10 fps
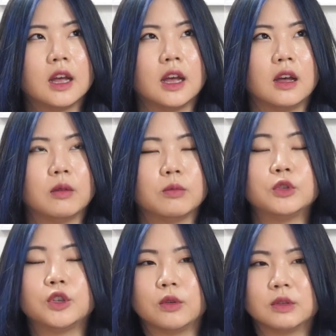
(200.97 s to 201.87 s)

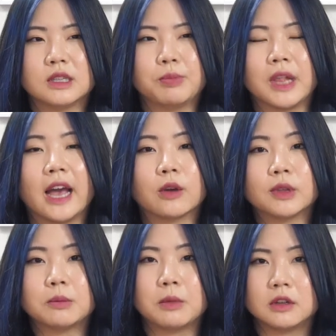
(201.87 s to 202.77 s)
So it was the black
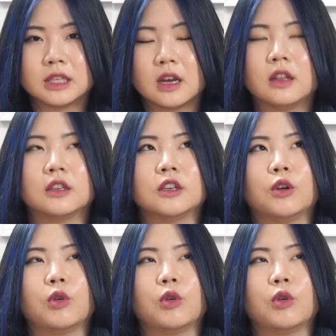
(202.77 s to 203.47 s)
with the multicolor,